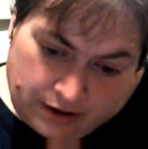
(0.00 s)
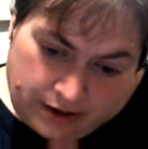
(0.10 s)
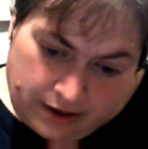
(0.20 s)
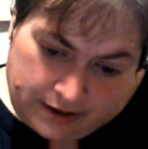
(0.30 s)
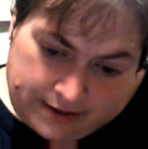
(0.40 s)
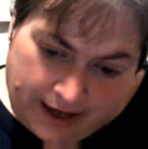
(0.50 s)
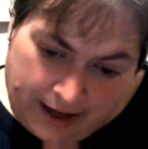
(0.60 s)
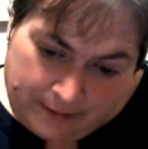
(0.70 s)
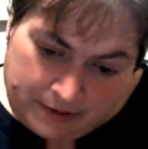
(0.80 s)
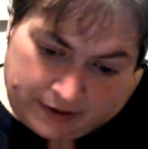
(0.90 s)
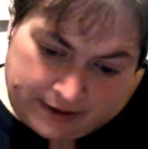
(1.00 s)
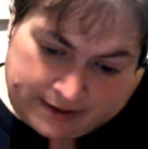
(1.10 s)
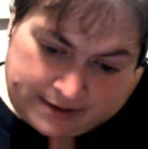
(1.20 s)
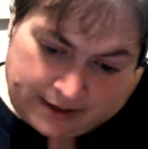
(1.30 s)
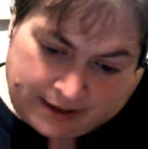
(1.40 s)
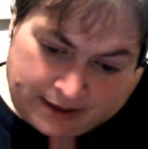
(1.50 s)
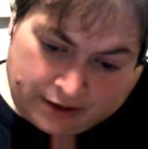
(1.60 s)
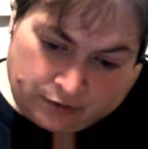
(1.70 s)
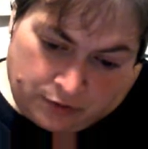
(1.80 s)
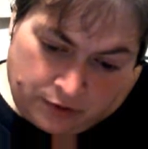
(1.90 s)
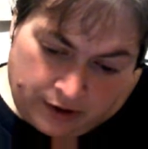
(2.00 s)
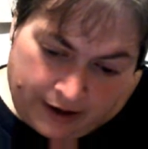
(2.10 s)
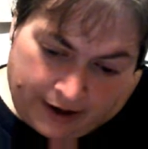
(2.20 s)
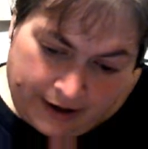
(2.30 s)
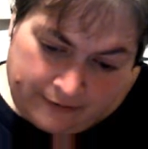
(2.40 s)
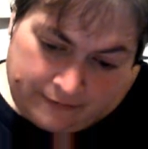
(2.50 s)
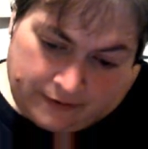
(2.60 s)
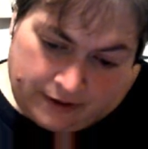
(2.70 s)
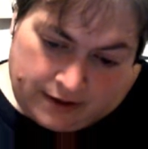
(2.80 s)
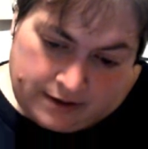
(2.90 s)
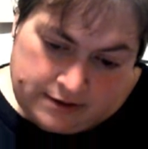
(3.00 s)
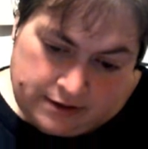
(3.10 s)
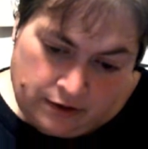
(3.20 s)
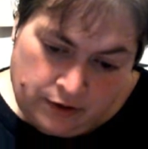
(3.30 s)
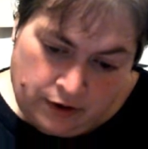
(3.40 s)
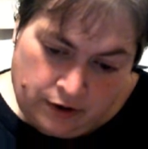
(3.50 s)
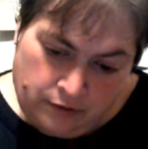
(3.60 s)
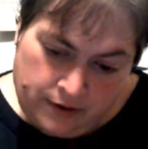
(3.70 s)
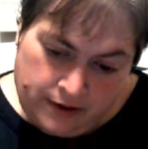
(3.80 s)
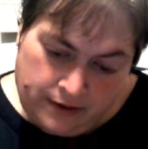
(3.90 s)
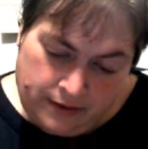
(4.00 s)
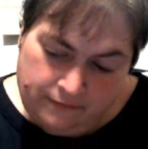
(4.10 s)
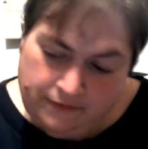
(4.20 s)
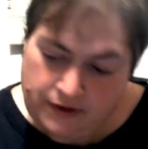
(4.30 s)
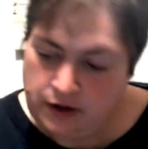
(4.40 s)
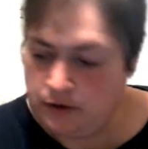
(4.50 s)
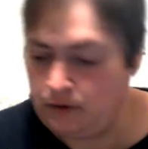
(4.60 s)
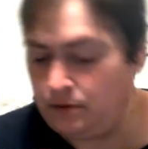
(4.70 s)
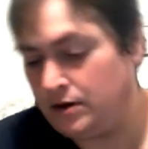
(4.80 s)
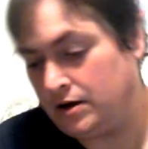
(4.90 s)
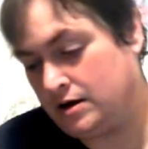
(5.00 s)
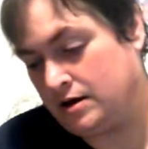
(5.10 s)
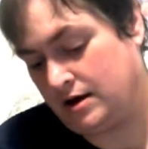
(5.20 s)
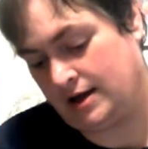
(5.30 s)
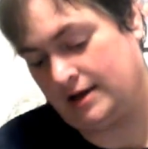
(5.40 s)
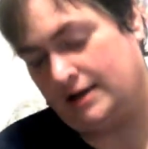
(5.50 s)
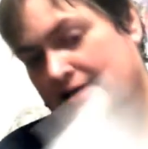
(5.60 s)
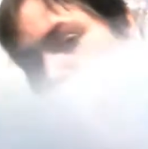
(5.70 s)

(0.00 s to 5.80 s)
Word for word: is happiness in your life. So go with the flu. And then